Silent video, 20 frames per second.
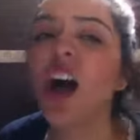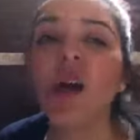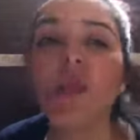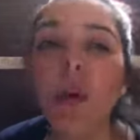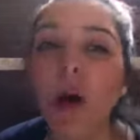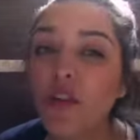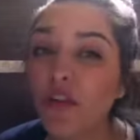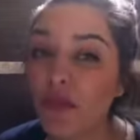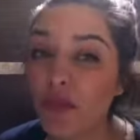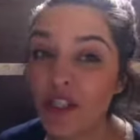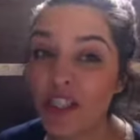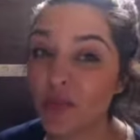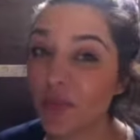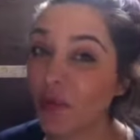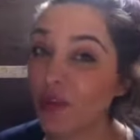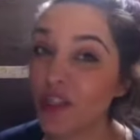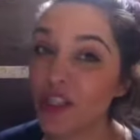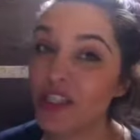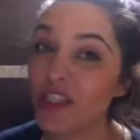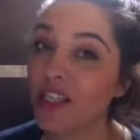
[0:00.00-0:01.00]
Apart from my
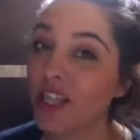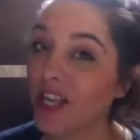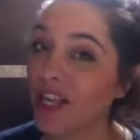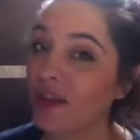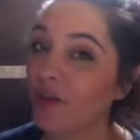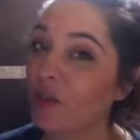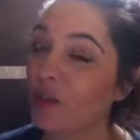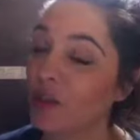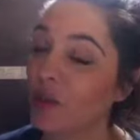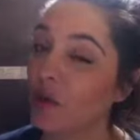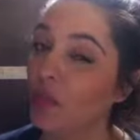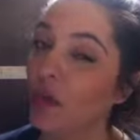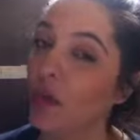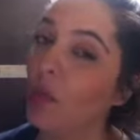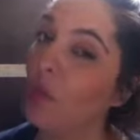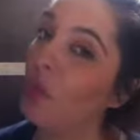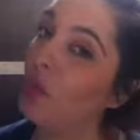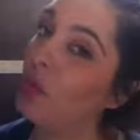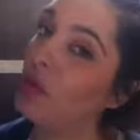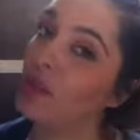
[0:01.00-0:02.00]
spotty skin, which I talk
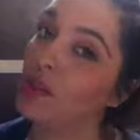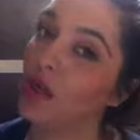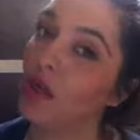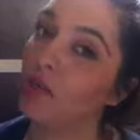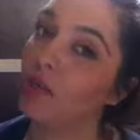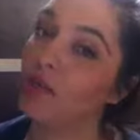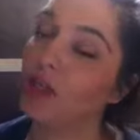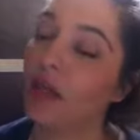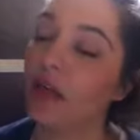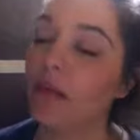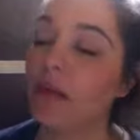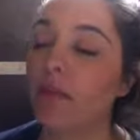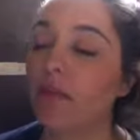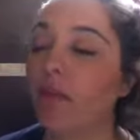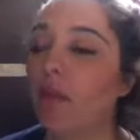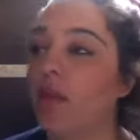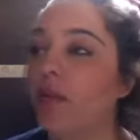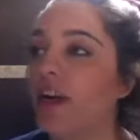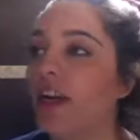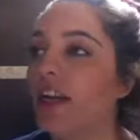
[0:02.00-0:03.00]
about all the time, it's getting a bit
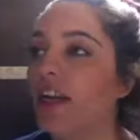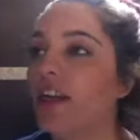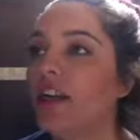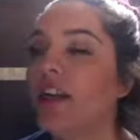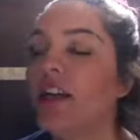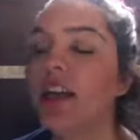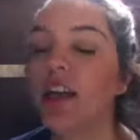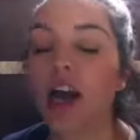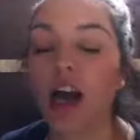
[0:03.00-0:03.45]
boring.